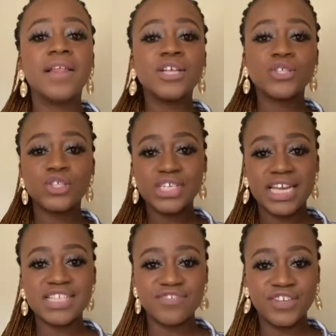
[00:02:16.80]
so
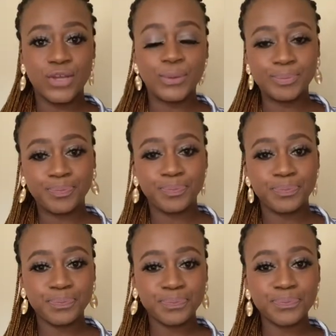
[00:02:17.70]
today's video,
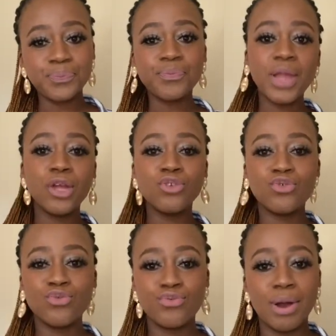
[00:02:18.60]

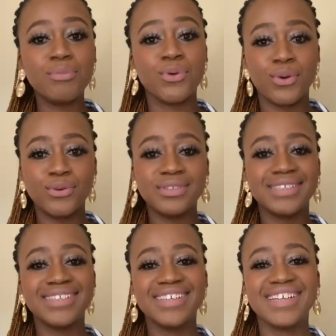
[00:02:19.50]
drum roll,
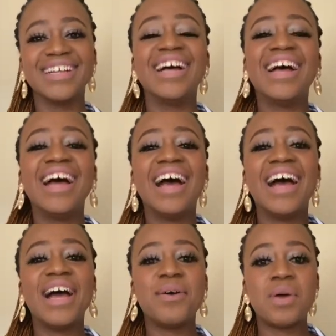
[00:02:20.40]

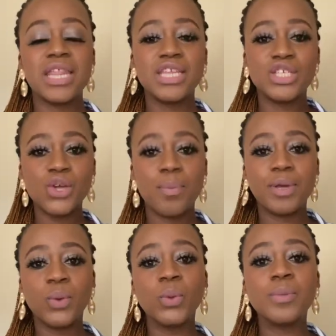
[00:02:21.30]
the
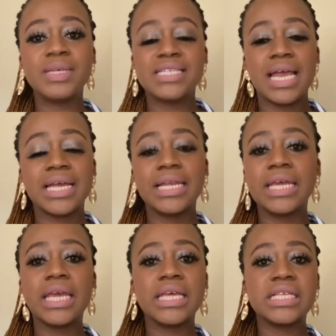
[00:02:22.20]
topic we'll be
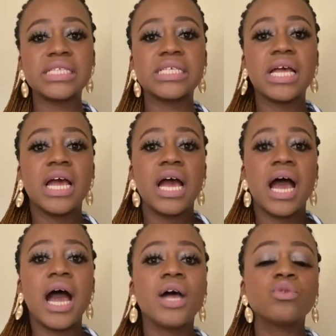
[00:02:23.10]
tackling is
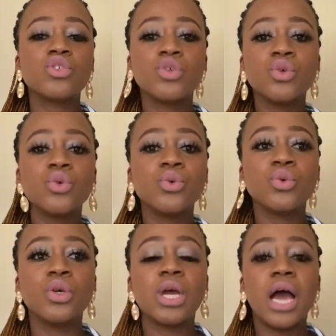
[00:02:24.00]
how to
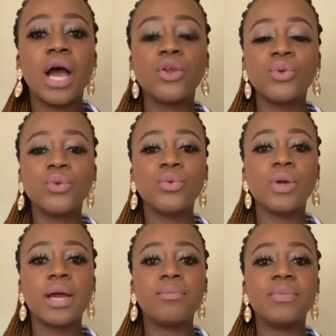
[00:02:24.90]

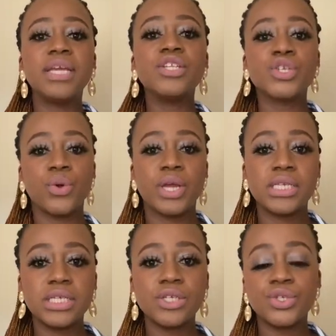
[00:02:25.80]

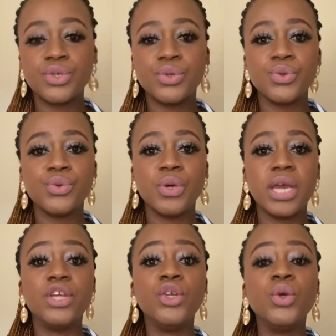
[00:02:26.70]
integrate into
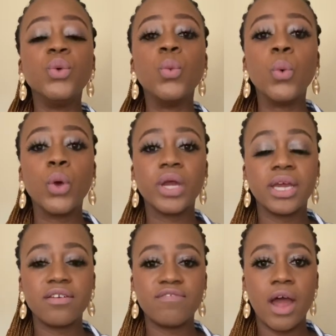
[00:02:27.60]
a new work
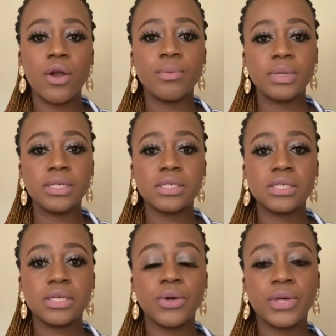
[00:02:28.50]
environment.
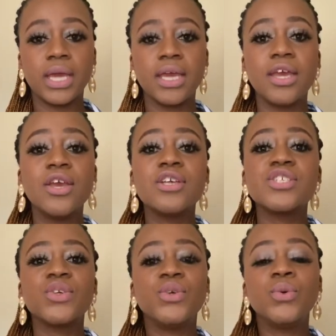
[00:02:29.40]
Okay,
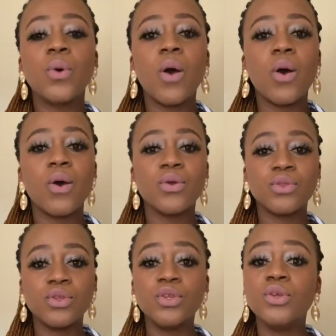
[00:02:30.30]
so you are
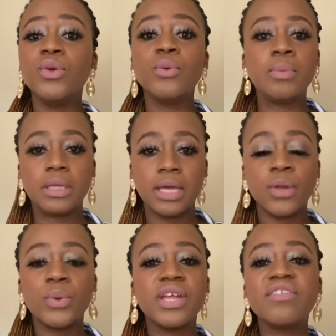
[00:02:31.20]
the newbie
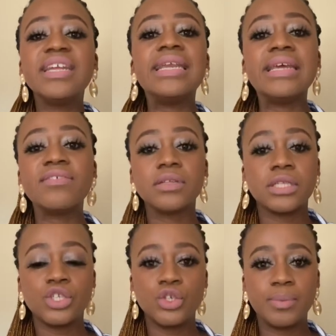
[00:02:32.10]
at whatever level
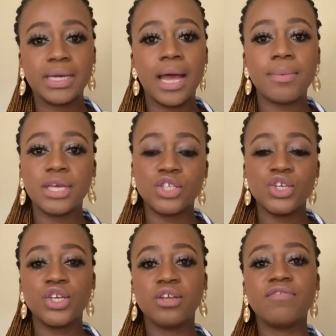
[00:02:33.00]
that you'd be coming into a
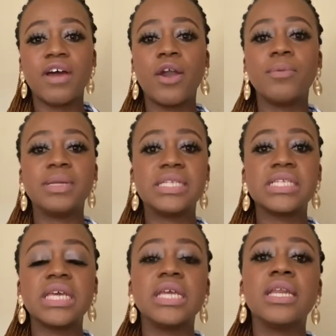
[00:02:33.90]
new environment
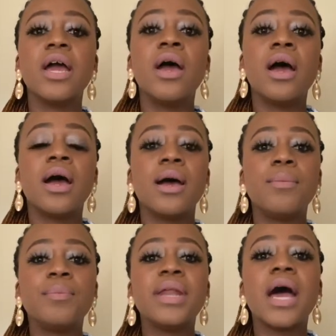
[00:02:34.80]
in,
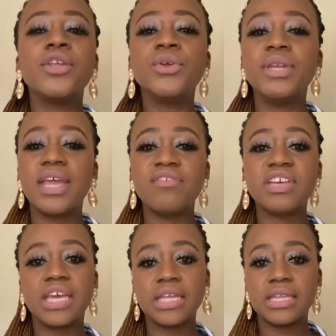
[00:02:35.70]
but how do you
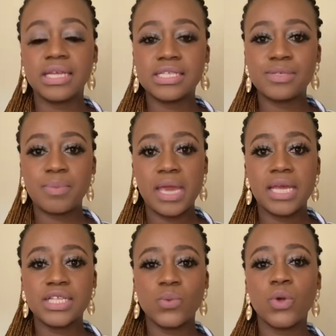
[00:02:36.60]
navigate that
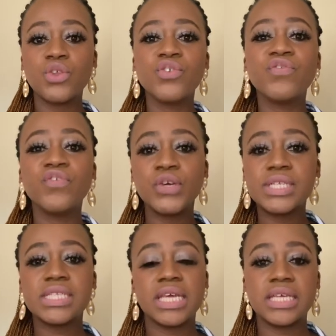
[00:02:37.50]
space? What are the
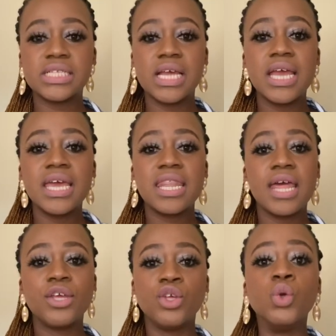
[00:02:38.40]
first things
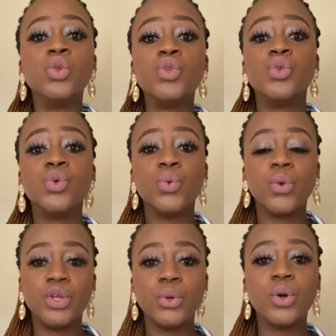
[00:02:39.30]
that you do
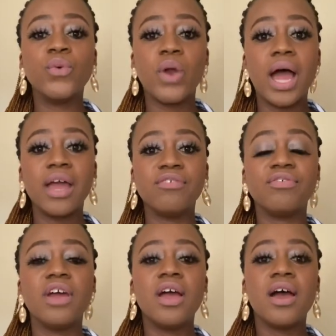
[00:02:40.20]
when you arrive
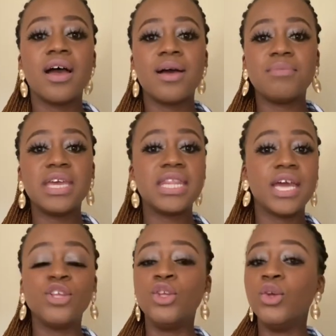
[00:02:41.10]
in
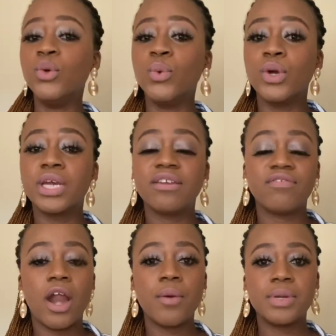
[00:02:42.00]
that new work
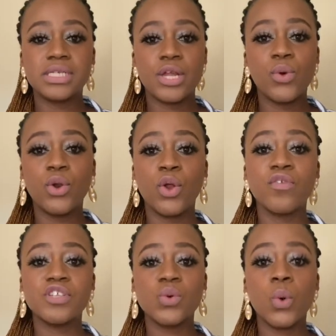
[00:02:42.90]
environment? I know a lot of
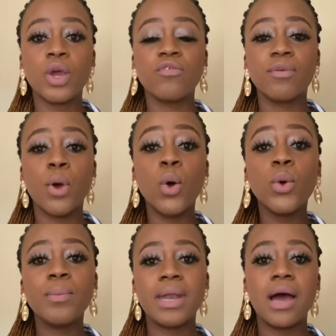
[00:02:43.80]
us are working from
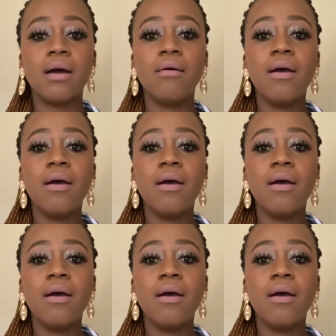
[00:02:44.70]
home now,